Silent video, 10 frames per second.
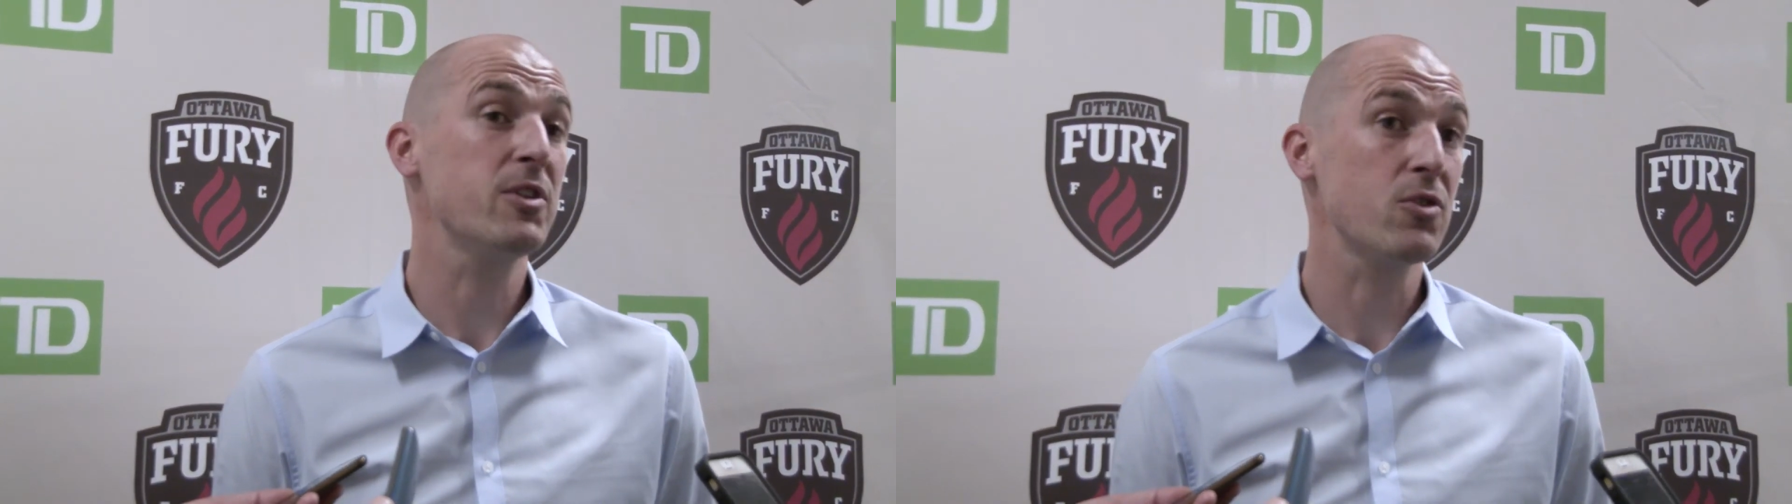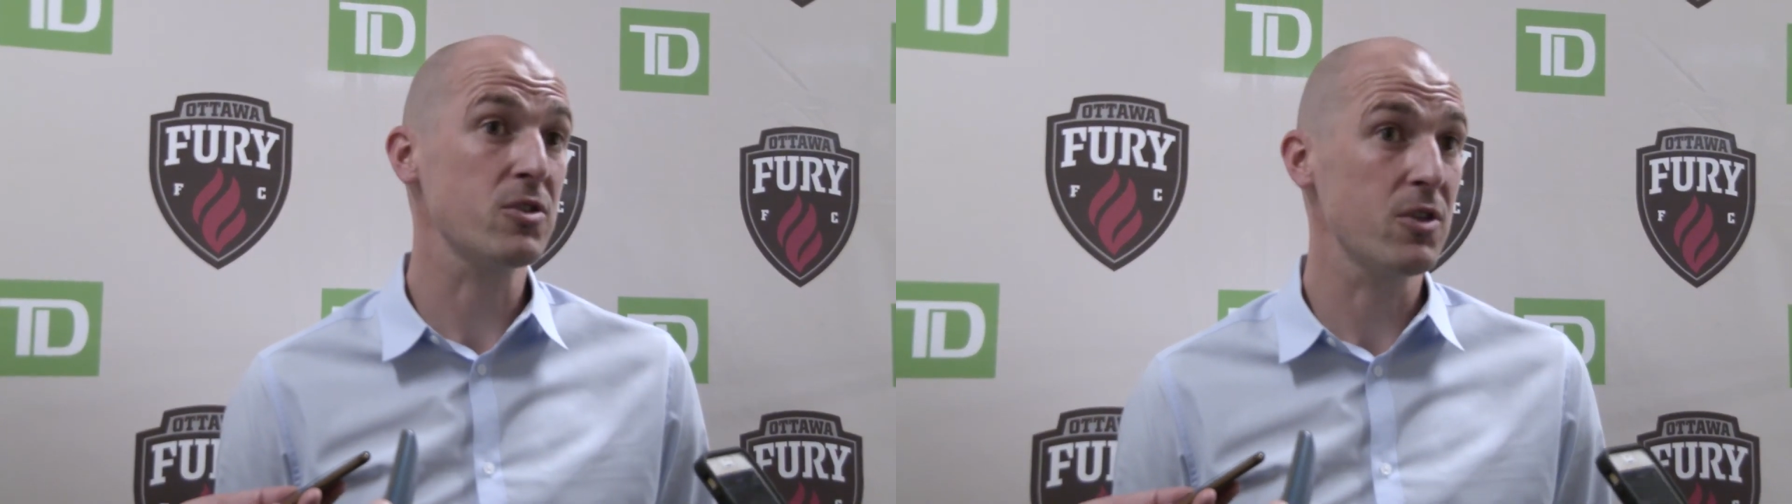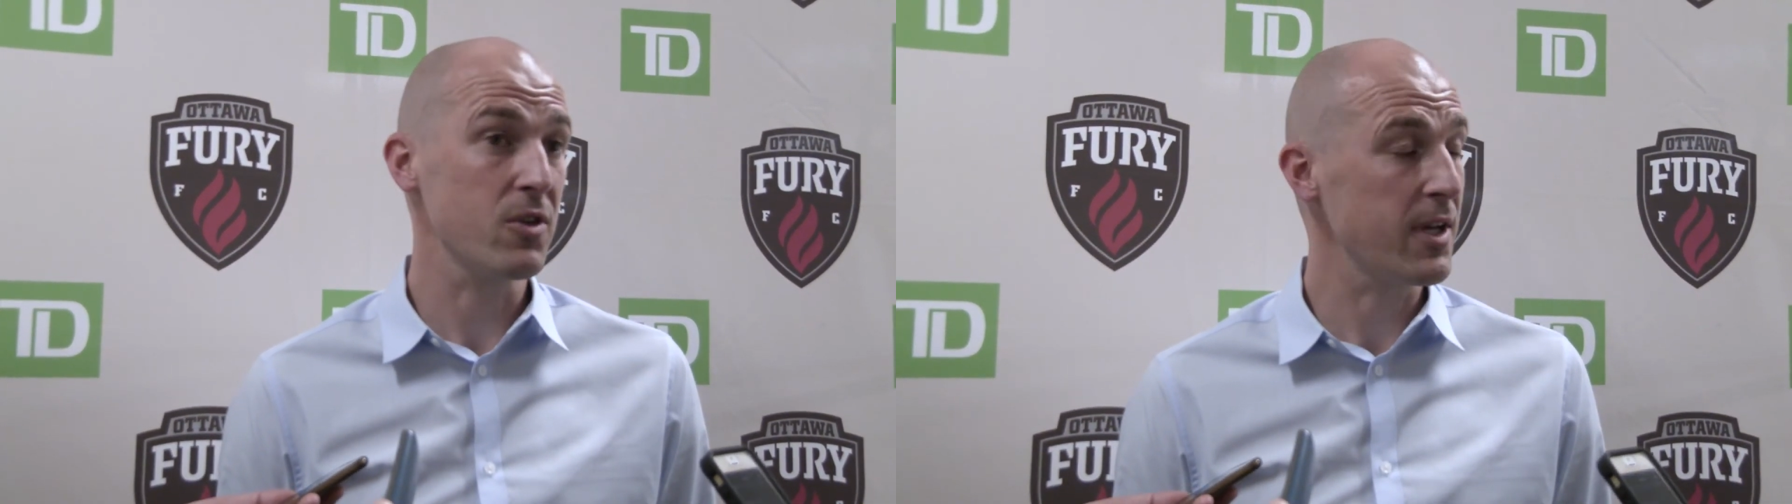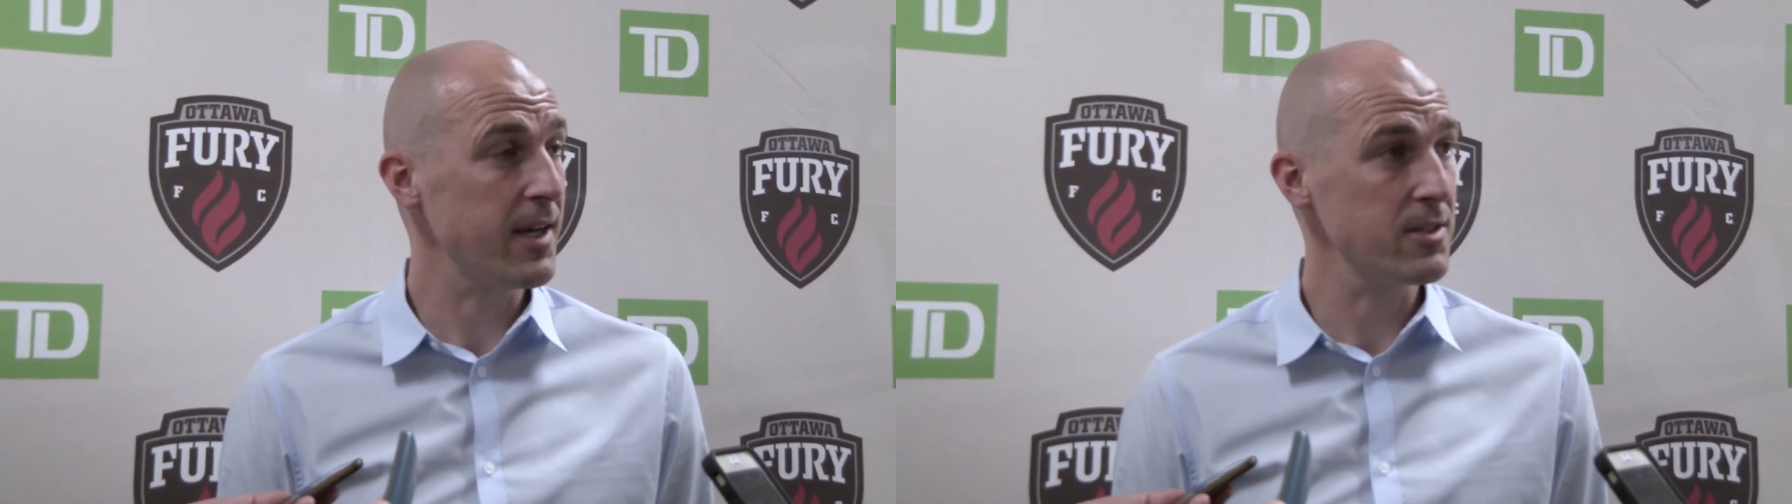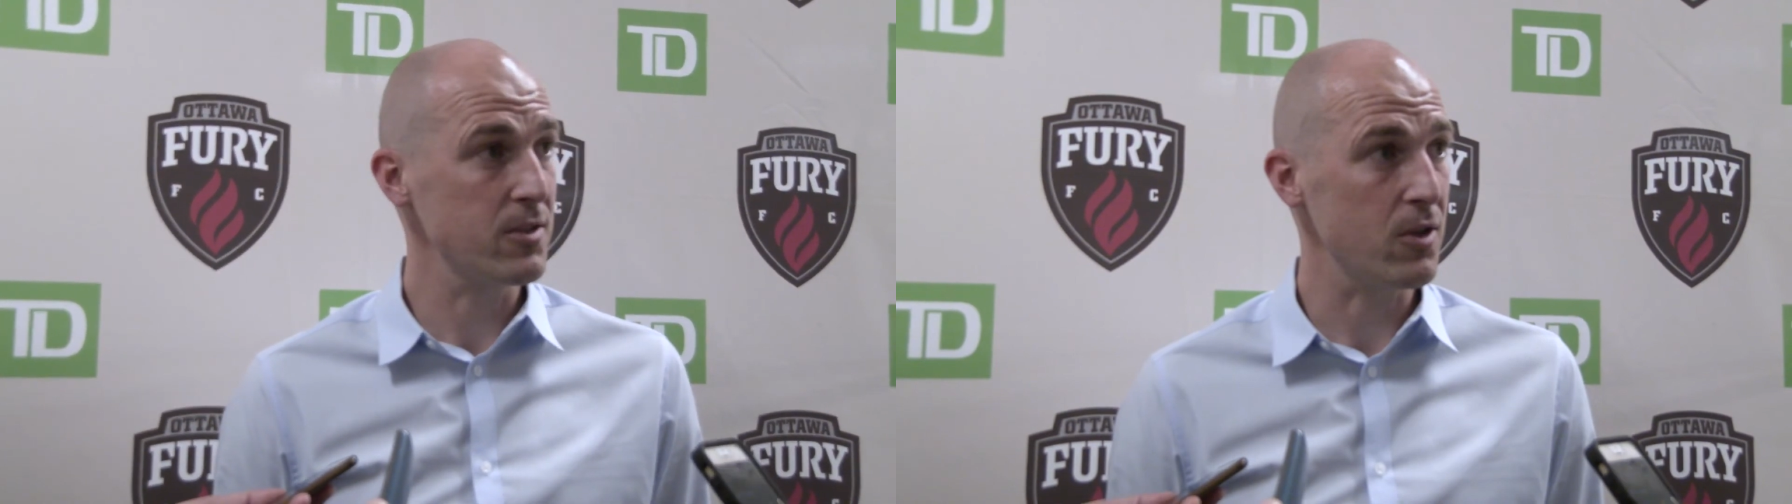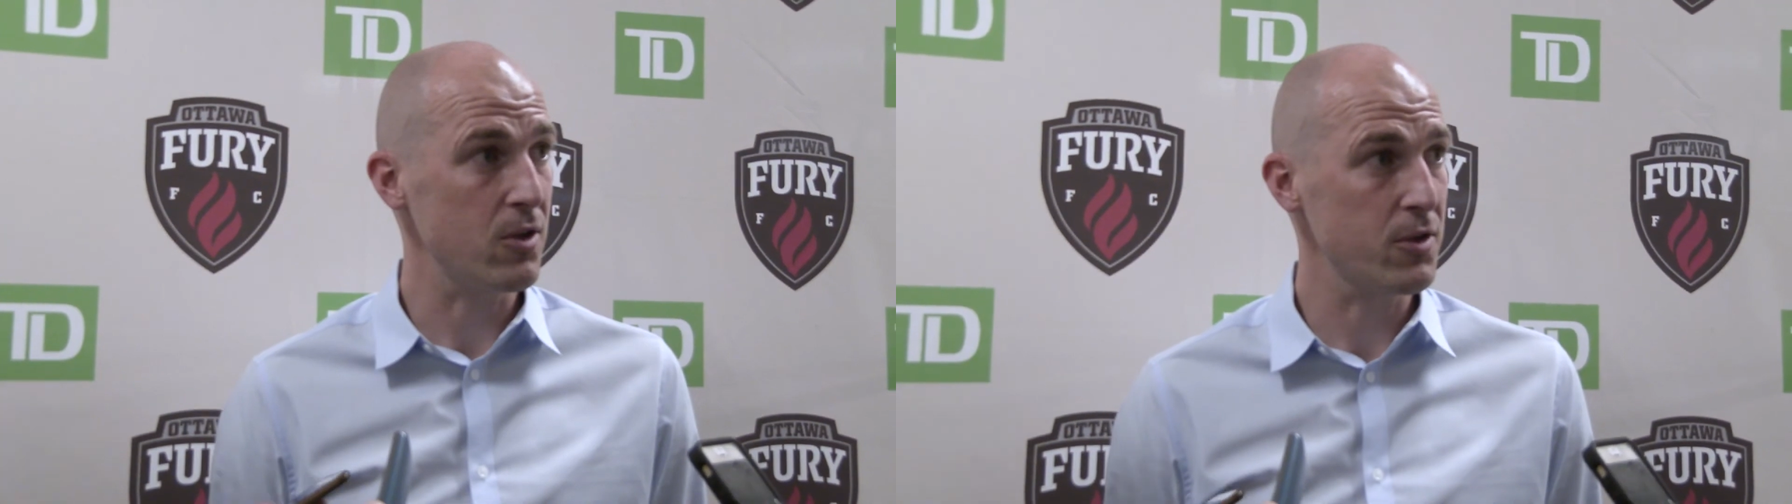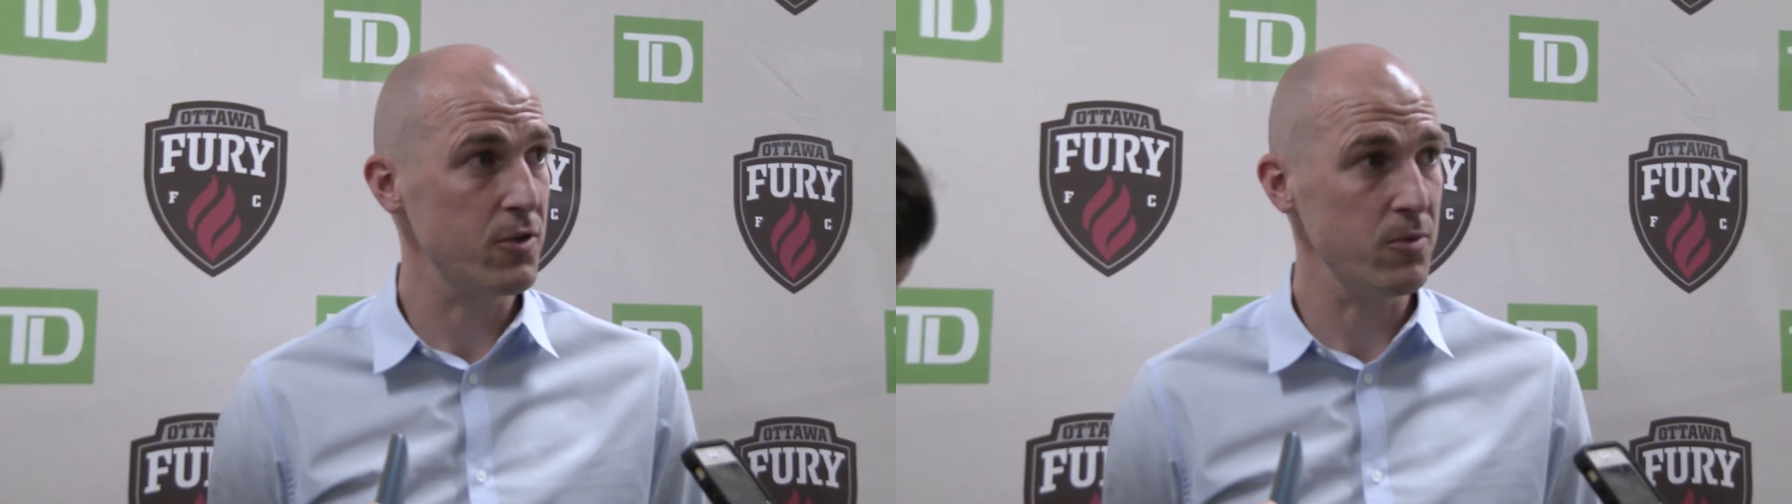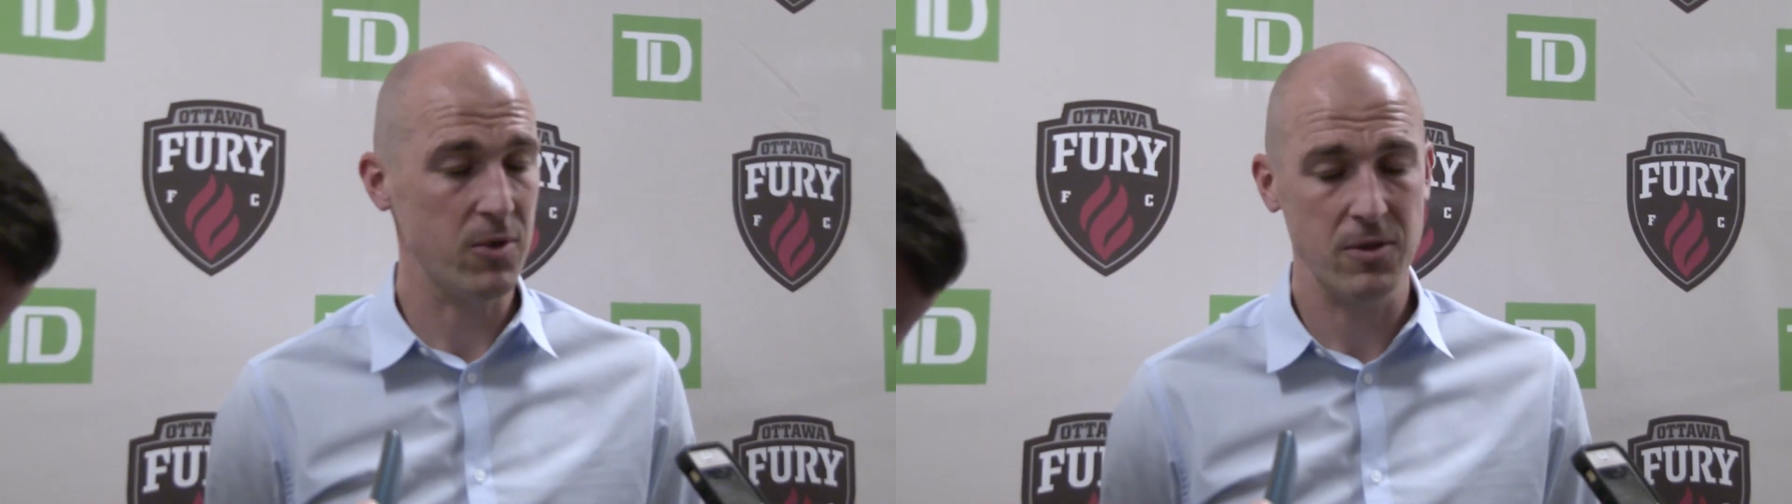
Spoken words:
trust the other guys in the locker room.